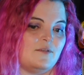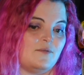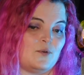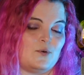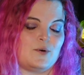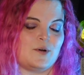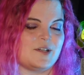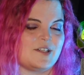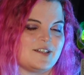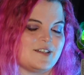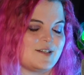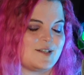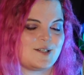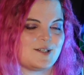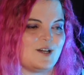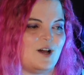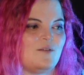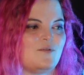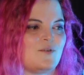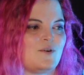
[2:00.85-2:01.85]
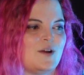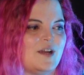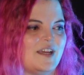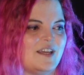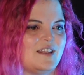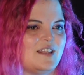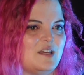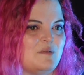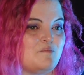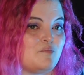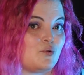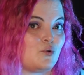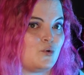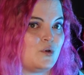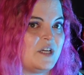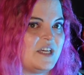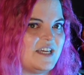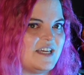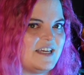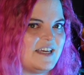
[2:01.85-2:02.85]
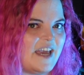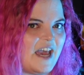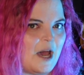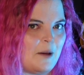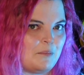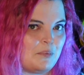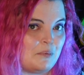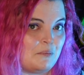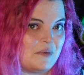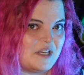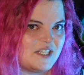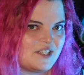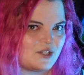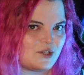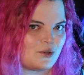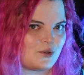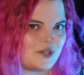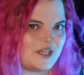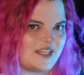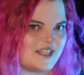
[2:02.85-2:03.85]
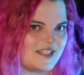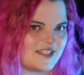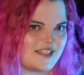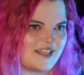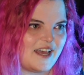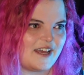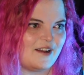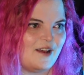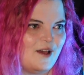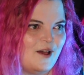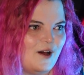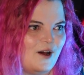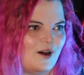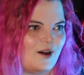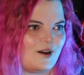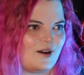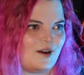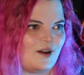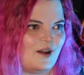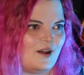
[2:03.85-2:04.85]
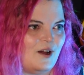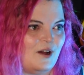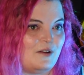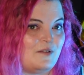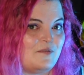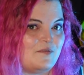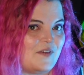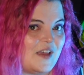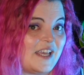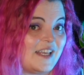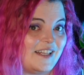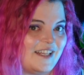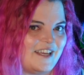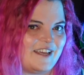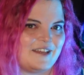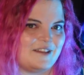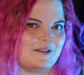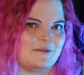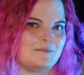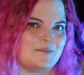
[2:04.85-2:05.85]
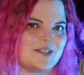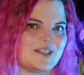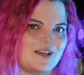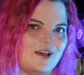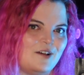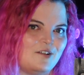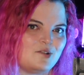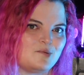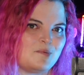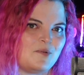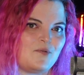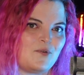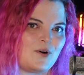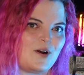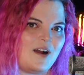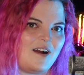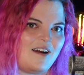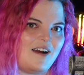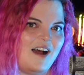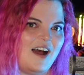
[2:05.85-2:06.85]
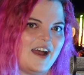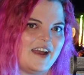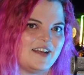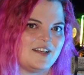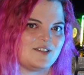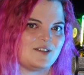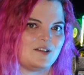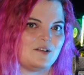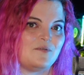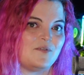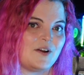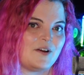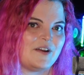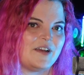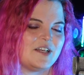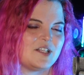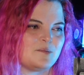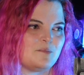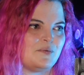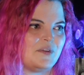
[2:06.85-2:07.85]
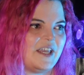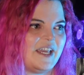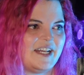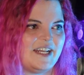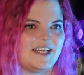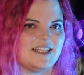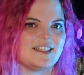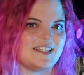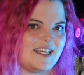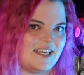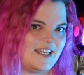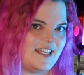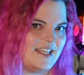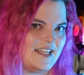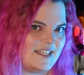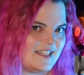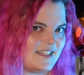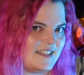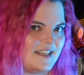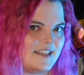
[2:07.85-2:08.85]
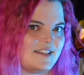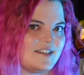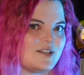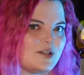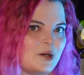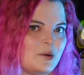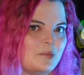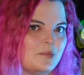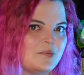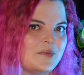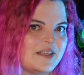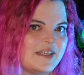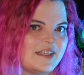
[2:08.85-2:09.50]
of course, discovering the pre-gap mysteries that are unveiling themselves before our eyes on the various planets in this system.